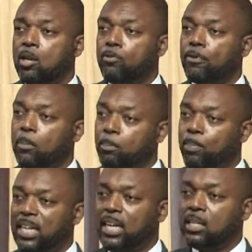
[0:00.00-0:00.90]
from
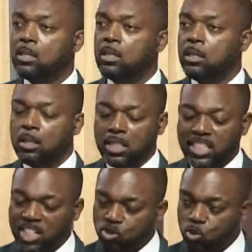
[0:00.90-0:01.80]
being
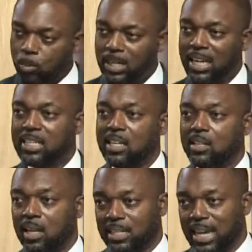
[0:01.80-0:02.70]
discriminated
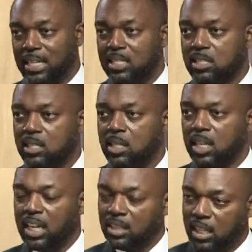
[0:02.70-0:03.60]
against
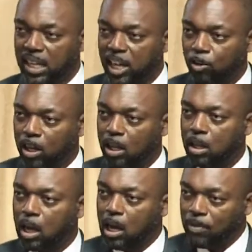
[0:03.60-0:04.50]
in the area
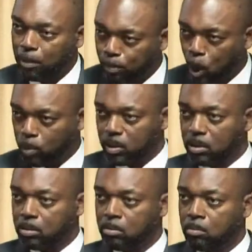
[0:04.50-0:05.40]
of employment.
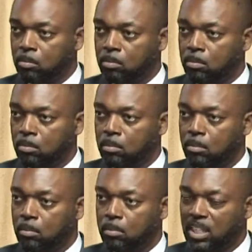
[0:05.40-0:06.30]

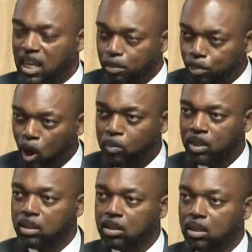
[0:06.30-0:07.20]
The
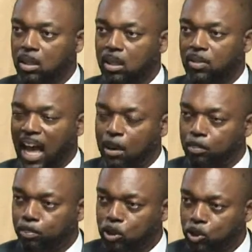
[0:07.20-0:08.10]
employment that
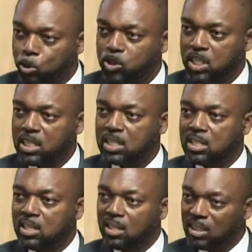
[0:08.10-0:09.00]
produces
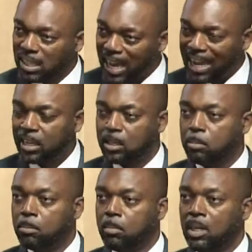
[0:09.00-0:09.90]
the
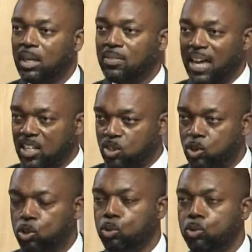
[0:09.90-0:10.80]
income that is
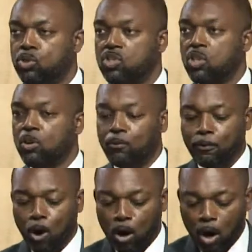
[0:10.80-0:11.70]
used
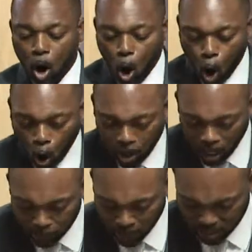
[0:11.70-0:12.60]
for all
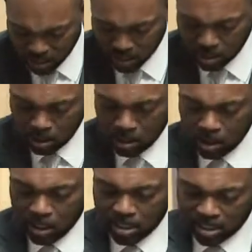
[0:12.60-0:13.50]
of us
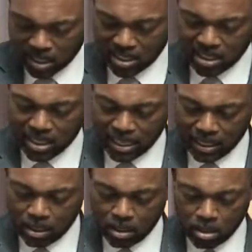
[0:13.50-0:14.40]
to
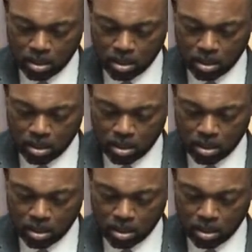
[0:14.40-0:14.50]
sustain